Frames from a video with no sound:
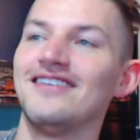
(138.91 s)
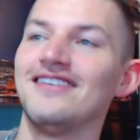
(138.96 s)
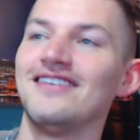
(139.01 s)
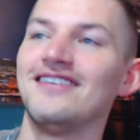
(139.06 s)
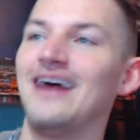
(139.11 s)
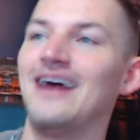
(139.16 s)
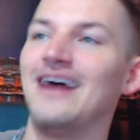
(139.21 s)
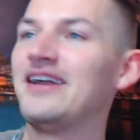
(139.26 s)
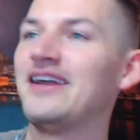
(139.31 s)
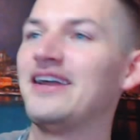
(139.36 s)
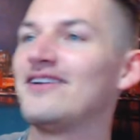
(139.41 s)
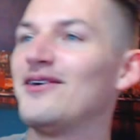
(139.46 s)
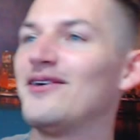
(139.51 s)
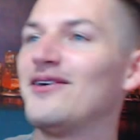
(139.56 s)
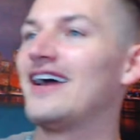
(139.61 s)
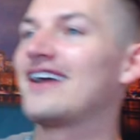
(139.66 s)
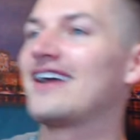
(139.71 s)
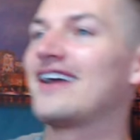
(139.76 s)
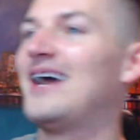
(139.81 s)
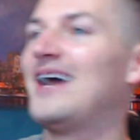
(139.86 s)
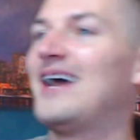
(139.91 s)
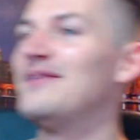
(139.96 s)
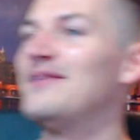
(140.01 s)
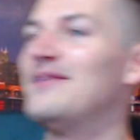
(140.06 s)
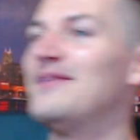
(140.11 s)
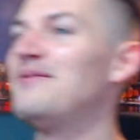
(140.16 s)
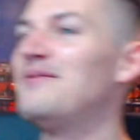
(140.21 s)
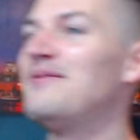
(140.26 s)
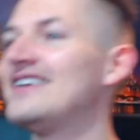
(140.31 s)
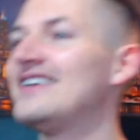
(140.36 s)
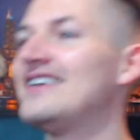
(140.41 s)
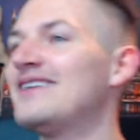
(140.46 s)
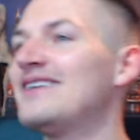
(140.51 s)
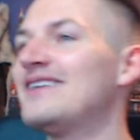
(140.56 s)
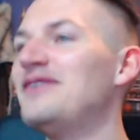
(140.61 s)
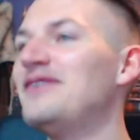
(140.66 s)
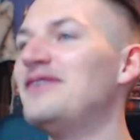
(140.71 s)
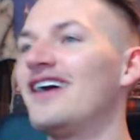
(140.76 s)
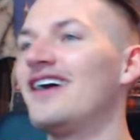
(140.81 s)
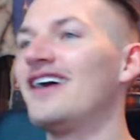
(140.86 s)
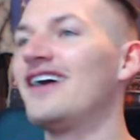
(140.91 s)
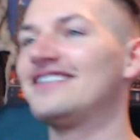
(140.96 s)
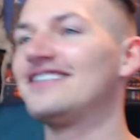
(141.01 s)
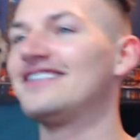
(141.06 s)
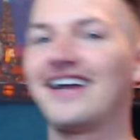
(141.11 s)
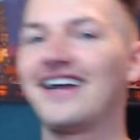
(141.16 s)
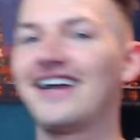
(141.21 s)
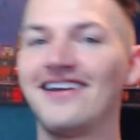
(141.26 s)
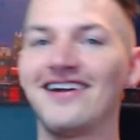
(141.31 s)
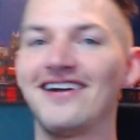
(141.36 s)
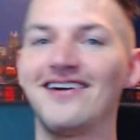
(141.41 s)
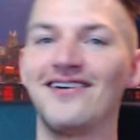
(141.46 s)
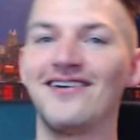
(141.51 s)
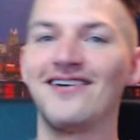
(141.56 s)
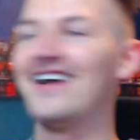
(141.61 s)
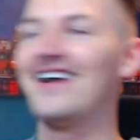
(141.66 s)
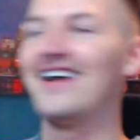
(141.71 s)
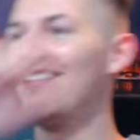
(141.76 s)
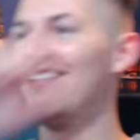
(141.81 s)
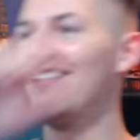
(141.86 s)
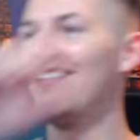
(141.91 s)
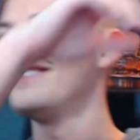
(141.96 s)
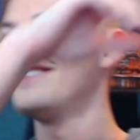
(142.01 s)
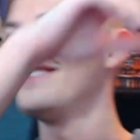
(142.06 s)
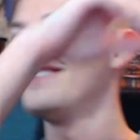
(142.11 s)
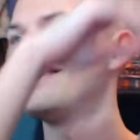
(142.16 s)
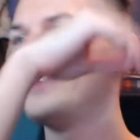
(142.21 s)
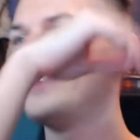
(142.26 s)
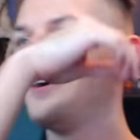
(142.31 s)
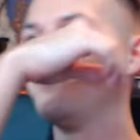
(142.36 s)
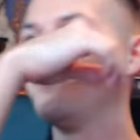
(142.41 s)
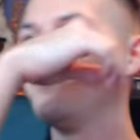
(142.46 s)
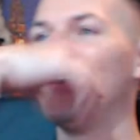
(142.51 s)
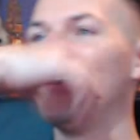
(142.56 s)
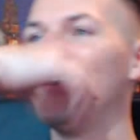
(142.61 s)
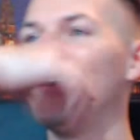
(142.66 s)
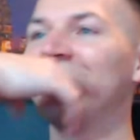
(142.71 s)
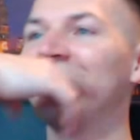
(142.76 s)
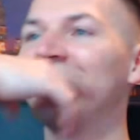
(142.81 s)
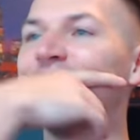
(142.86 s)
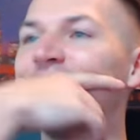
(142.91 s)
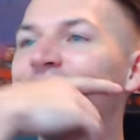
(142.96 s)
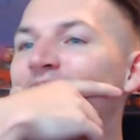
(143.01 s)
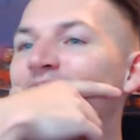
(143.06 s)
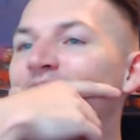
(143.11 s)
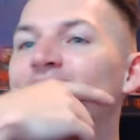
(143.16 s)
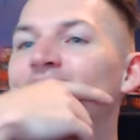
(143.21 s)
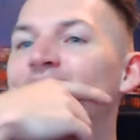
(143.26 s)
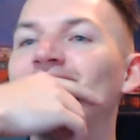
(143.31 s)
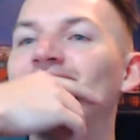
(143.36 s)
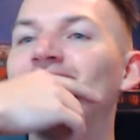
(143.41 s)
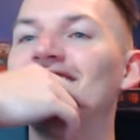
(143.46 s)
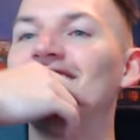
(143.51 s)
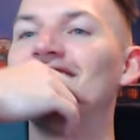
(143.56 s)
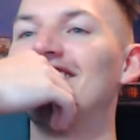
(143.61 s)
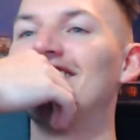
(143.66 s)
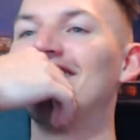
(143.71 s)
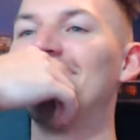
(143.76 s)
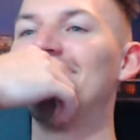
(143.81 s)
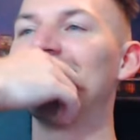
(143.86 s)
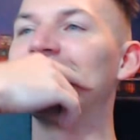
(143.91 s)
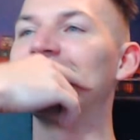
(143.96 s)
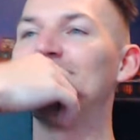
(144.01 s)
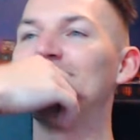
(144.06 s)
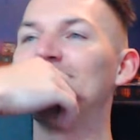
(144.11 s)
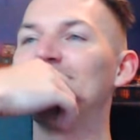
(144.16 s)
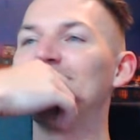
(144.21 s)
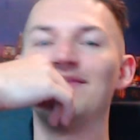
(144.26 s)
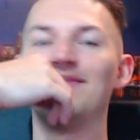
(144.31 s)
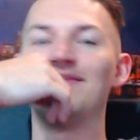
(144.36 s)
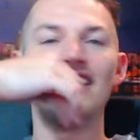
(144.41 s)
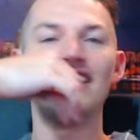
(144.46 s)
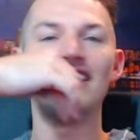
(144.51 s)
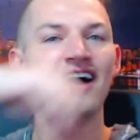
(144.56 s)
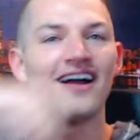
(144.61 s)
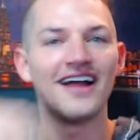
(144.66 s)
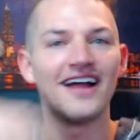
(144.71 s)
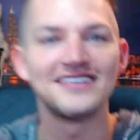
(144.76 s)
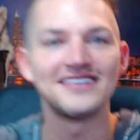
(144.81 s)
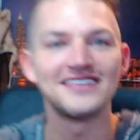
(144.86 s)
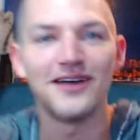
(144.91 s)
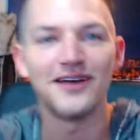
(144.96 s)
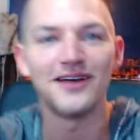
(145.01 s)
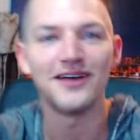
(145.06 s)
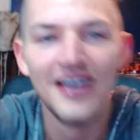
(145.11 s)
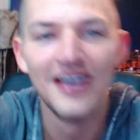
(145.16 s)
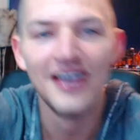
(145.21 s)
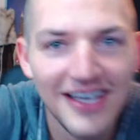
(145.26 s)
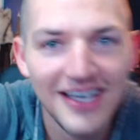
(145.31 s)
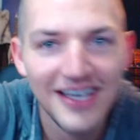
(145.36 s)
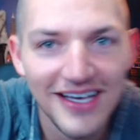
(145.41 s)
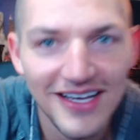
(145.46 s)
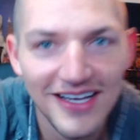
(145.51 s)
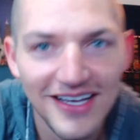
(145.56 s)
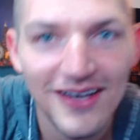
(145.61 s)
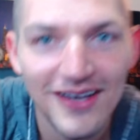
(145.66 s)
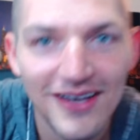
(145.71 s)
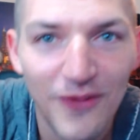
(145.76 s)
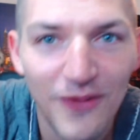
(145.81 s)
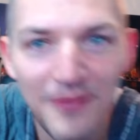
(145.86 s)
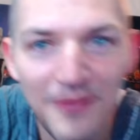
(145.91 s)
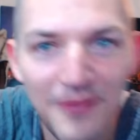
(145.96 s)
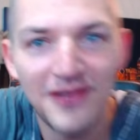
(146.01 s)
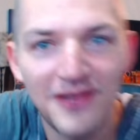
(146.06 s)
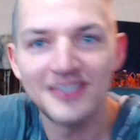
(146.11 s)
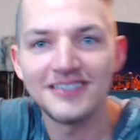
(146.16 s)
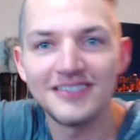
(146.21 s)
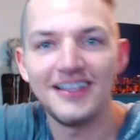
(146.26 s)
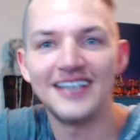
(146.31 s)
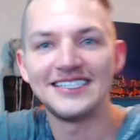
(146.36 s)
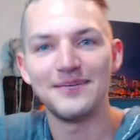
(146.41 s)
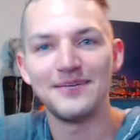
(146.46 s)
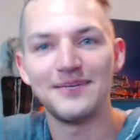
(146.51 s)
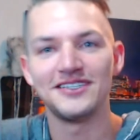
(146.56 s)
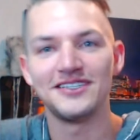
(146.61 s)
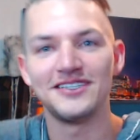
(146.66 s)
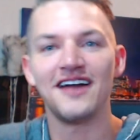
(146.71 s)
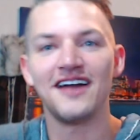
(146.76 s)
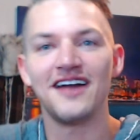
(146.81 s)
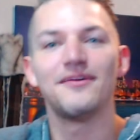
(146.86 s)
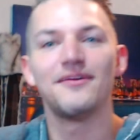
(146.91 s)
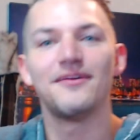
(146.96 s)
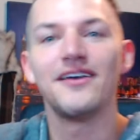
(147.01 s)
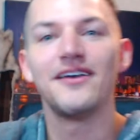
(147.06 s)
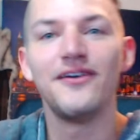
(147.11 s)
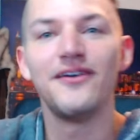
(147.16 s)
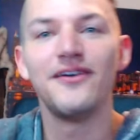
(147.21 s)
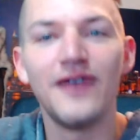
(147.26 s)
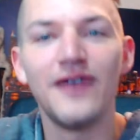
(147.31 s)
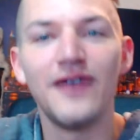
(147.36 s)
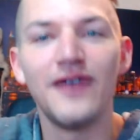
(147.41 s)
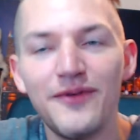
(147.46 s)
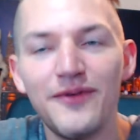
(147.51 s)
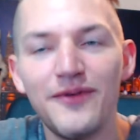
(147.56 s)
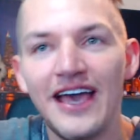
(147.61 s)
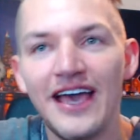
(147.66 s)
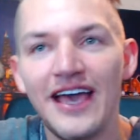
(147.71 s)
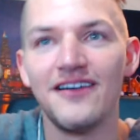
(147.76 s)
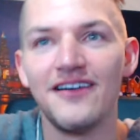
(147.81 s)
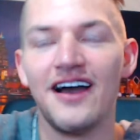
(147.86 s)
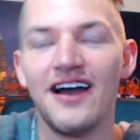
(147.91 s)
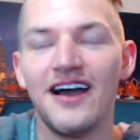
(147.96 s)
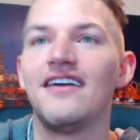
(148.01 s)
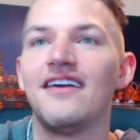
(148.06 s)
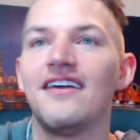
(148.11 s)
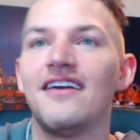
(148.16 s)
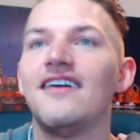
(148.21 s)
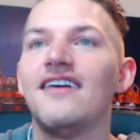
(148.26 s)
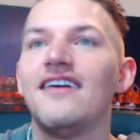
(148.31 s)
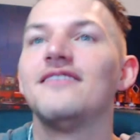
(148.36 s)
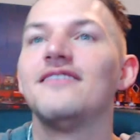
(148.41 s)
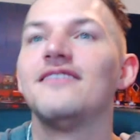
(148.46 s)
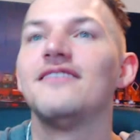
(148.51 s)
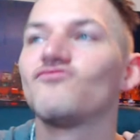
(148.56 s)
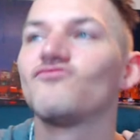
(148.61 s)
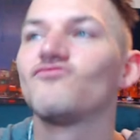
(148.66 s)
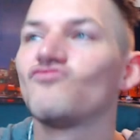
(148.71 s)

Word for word: I'm going to ignore that comment. Give me a fucking second here, okay? Hold on. Yo, man, come on, bro. Come on, man. All right. So, what have you been doing since the last time we talked to you, buddy? I think we had you on.